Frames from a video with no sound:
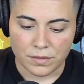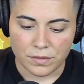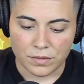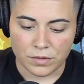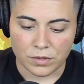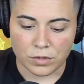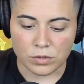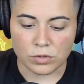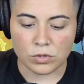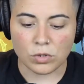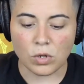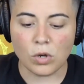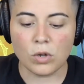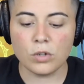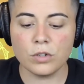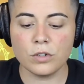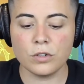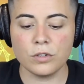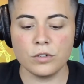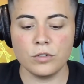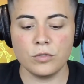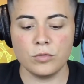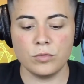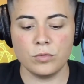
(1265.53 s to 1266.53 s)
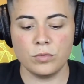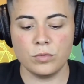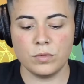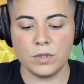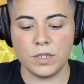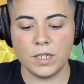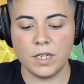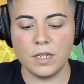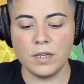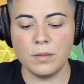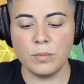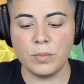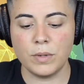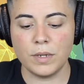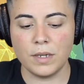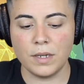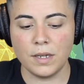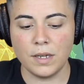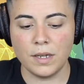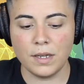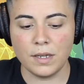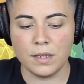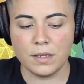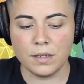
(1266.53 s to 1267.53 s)
the longer you keep it
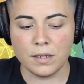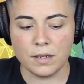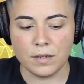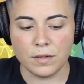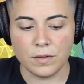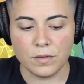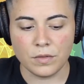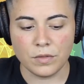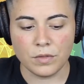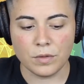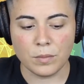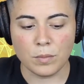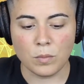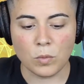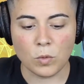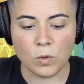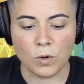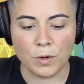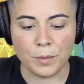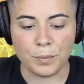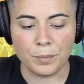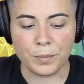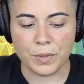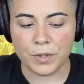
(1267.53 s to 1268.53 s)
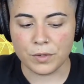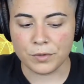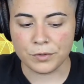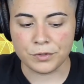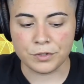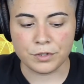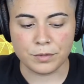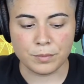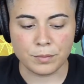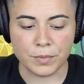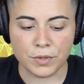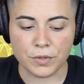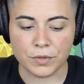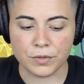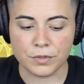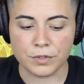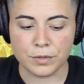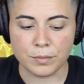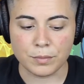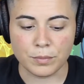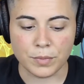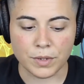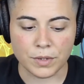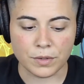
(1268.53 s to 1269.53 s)
in, the more it builds and builds
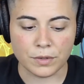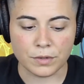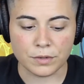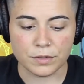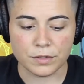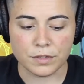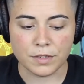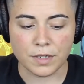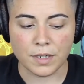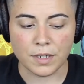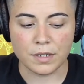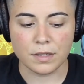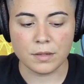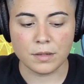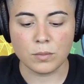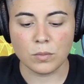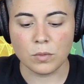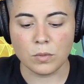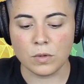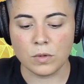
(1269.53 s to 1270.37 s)
and builds, and the